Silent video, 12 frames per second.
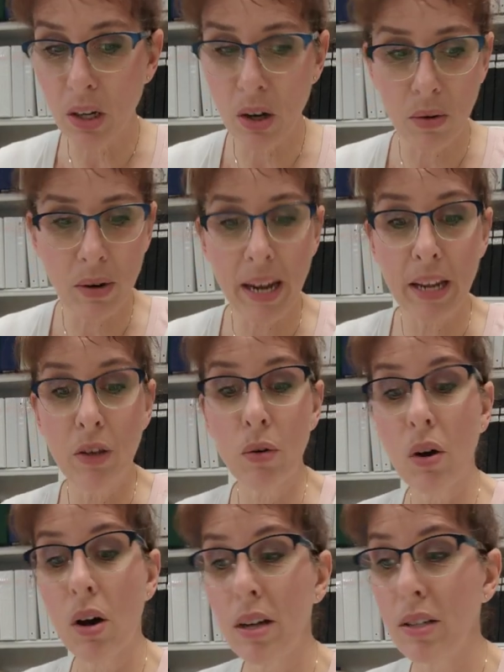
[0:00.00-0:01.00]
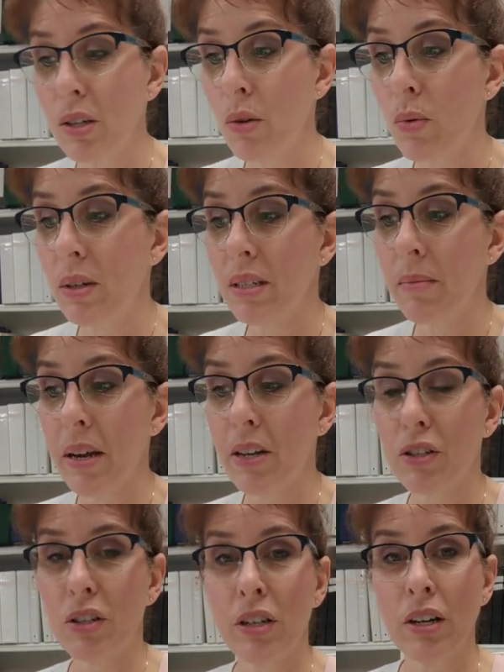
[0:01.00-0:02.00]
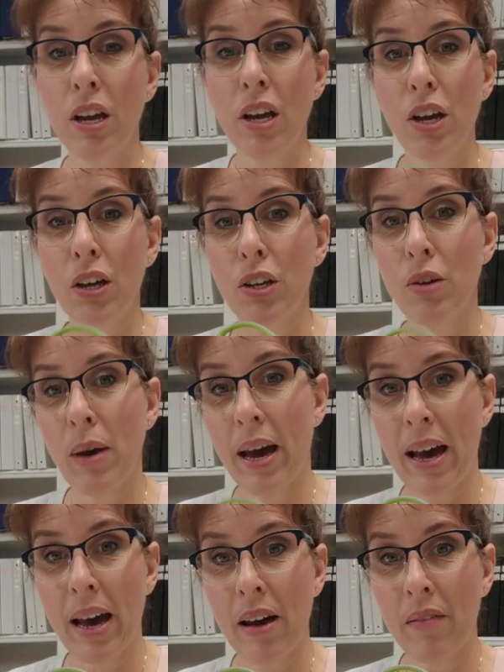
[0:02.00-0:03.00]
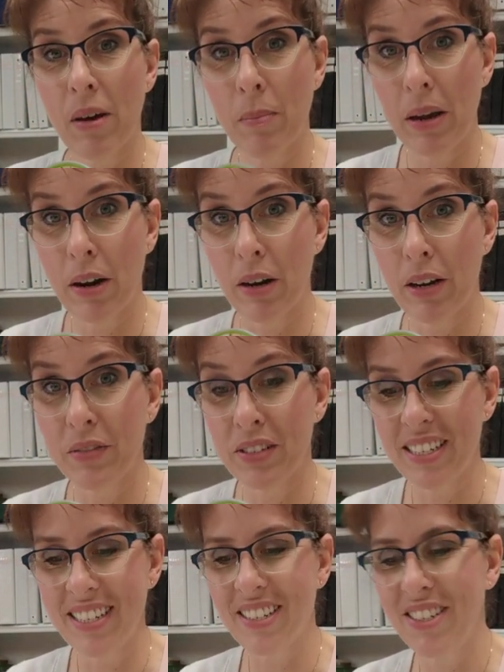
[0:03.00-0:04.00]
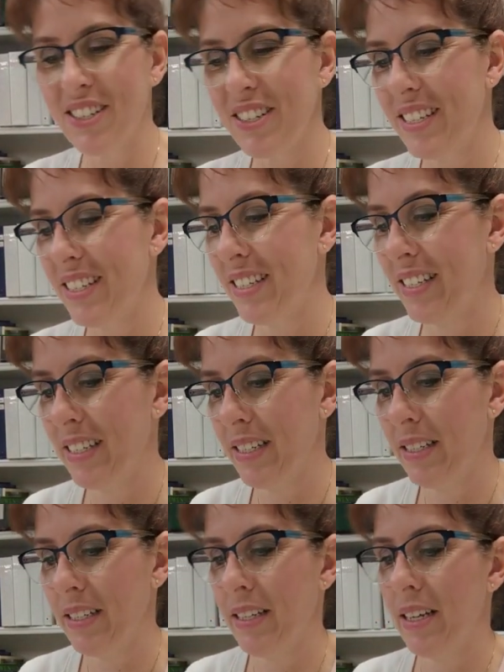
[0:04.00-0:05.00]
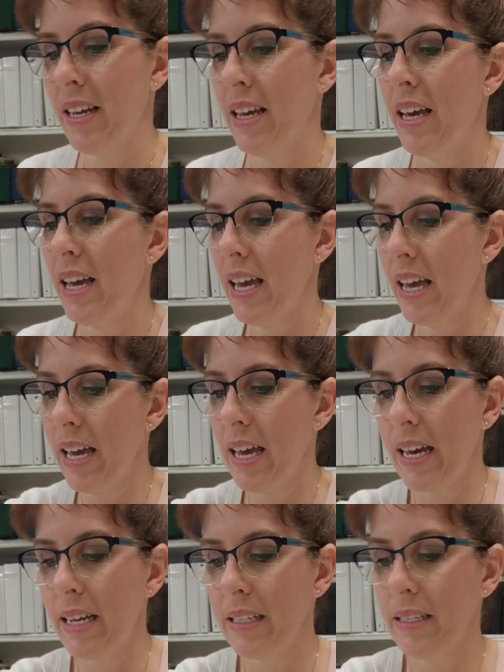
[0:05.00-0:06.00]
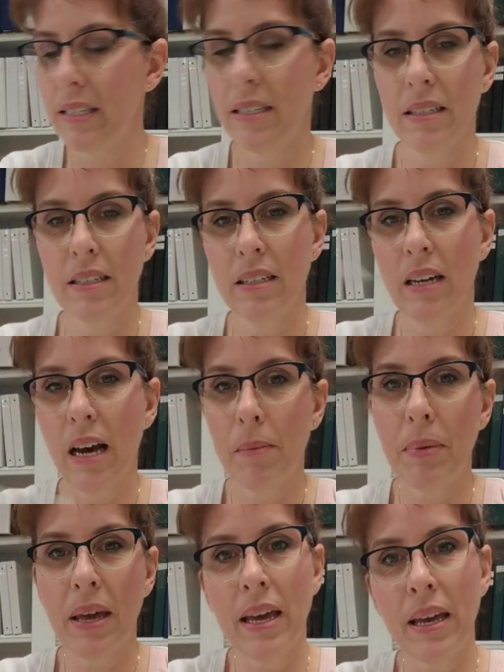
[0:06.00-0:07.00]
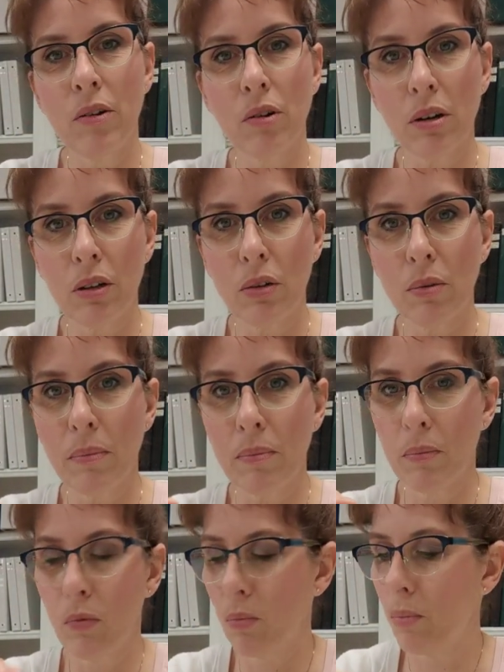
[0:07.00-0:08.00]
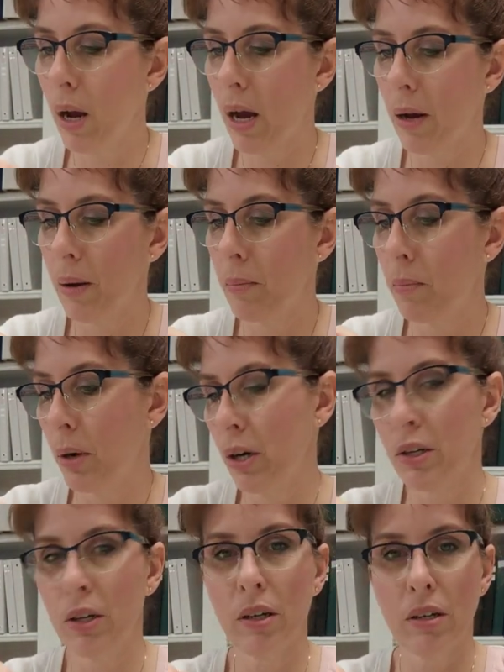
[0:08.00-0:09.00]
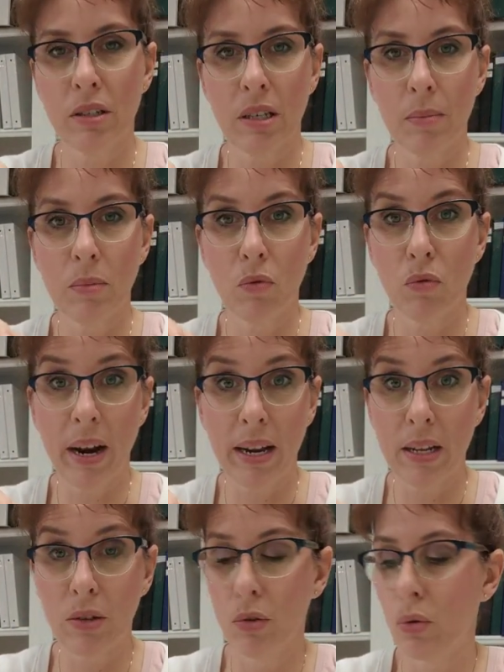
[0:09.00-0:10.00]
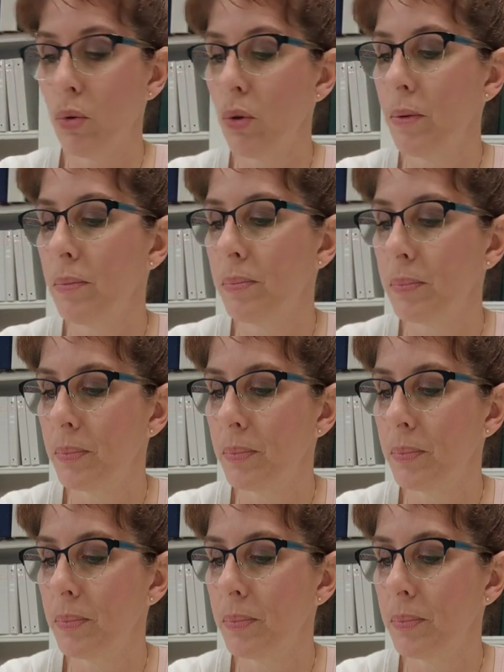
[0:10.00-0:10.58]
All right, you'll also want to make sure you have a pair of scissors and a pen or a little marker or some writing tool.